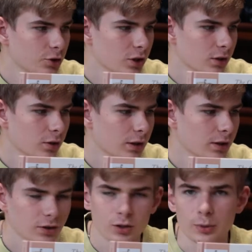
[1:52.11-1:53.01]
checker
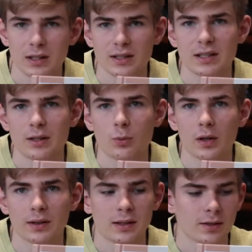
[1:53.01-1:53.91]
here so we can see
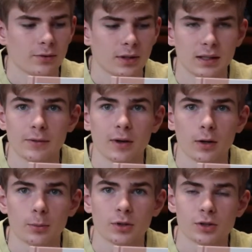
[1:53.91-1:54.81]
what the different
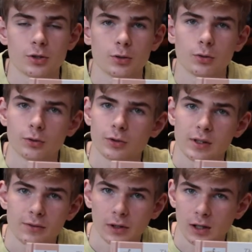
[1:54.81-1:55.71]
developers do to
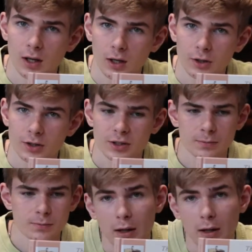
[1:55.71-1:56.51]
different colors.